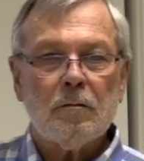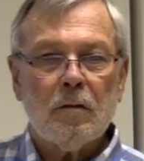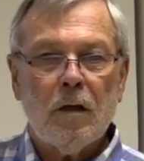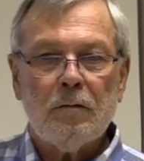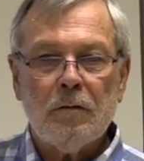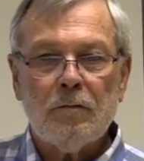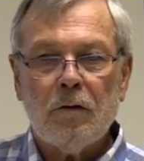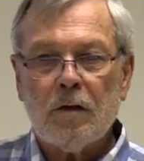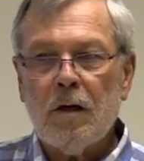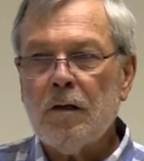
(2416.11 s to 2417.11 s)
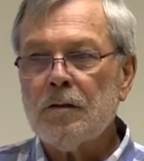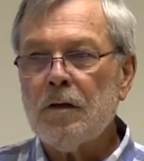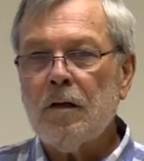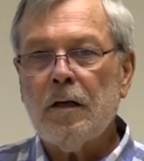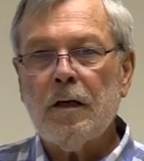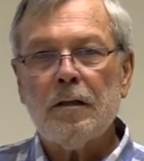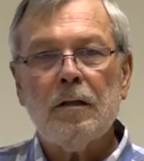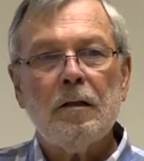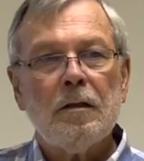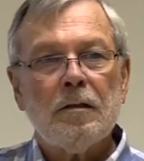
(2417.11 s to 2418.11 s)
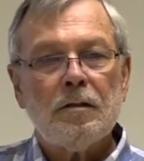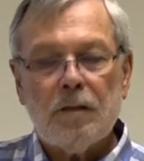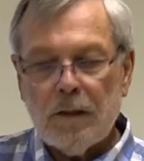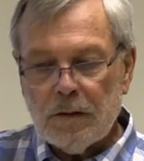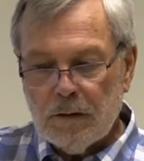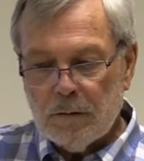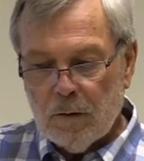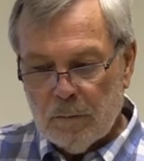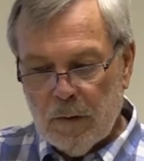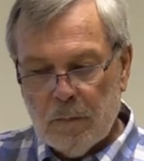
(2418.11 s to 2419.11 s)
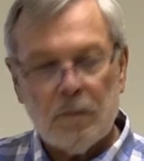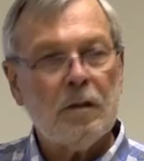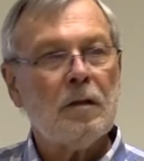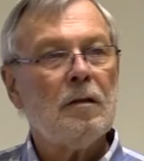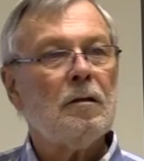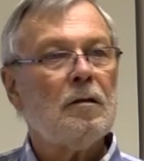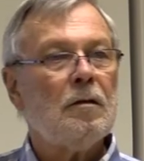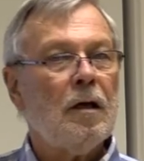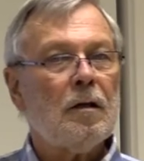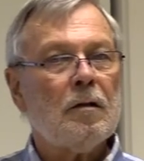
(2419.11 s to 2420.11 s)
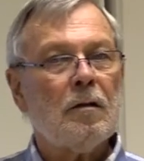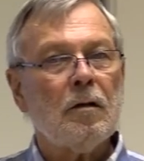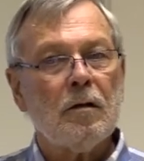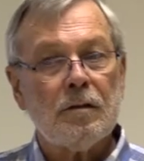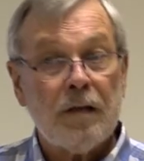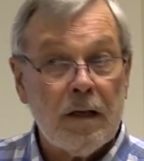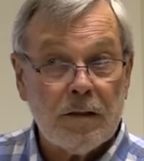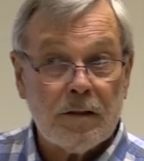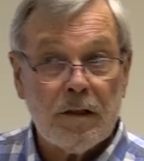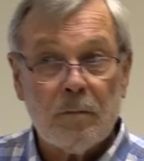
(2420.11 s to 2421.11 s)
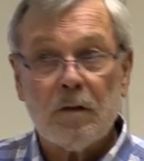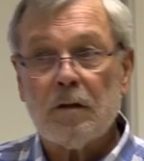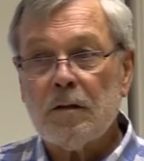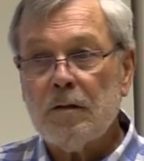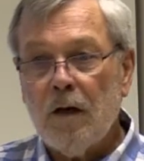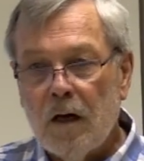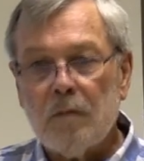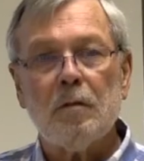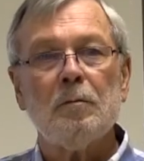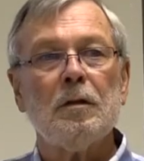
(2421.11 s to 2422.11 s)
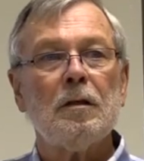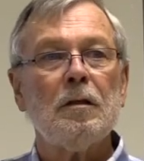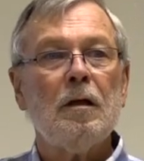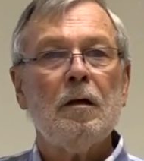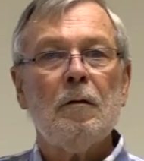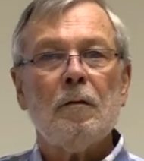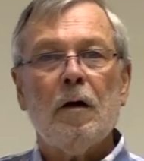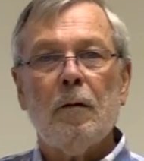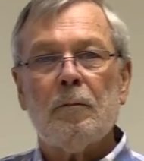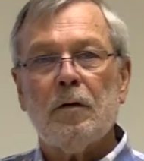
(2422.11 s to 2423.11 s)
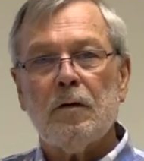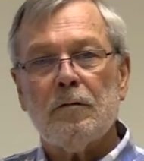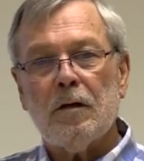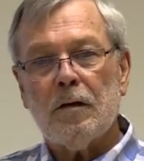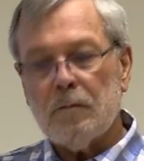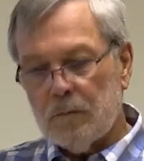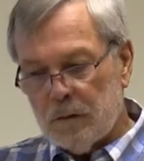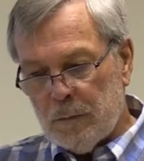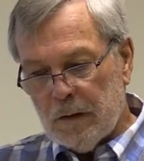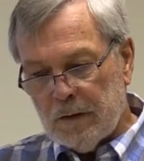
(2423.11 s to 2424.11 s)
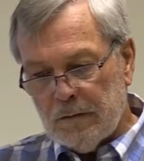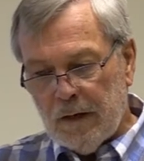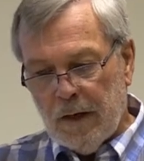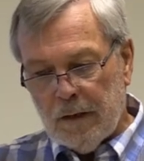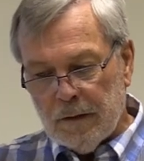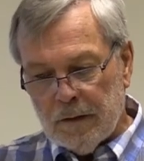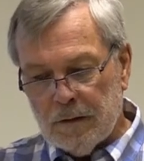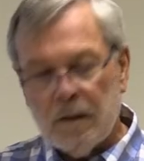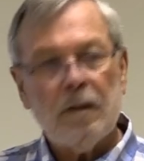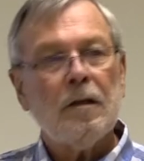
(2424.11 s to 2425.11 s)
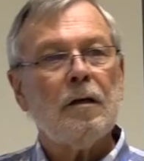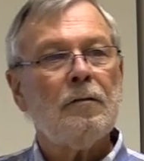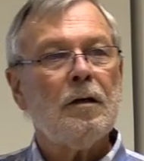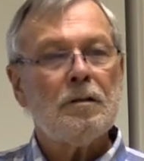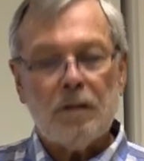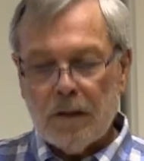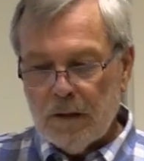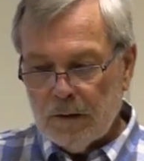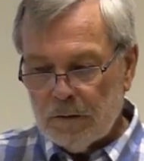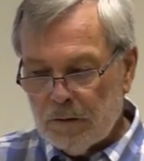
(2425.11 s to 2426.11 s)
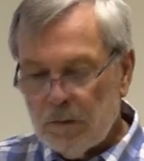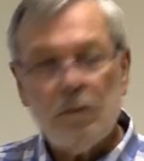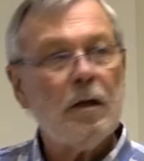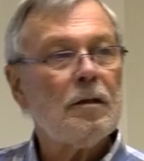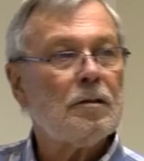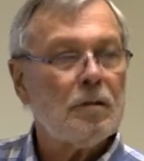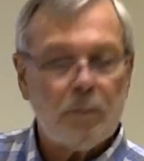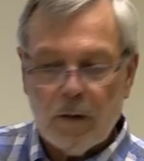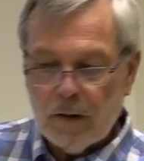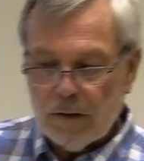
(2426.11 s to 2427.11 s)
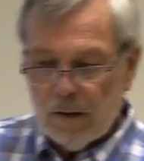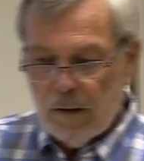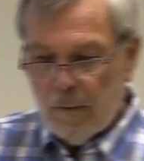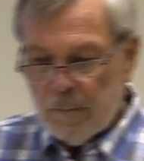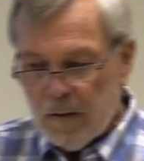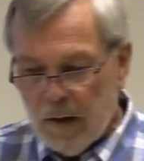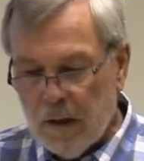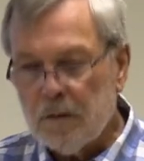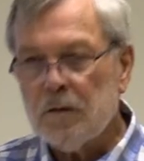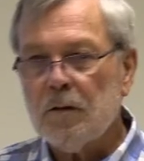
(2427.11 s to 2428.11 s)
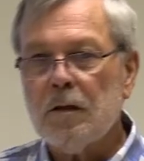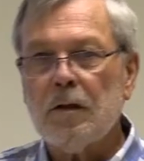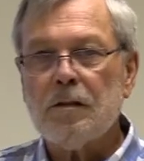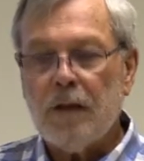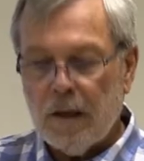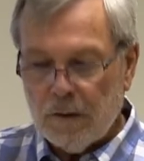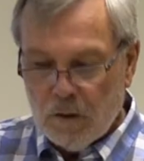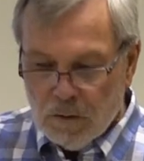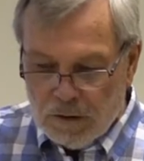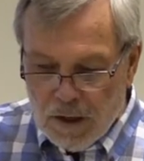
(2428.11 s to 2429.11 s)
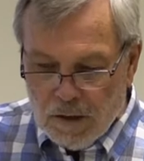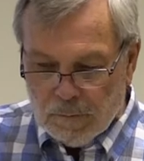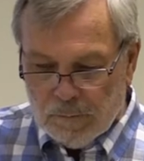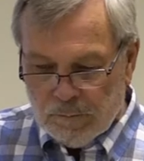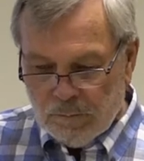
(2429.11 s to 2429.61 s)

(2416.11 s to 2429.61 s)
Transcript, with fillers: Loveland, Fort Collins all had stations where people could take the Stanley Steamer automobile up their very respective canyons eventually getting to Estes Park uh, to the Stanley Hotel.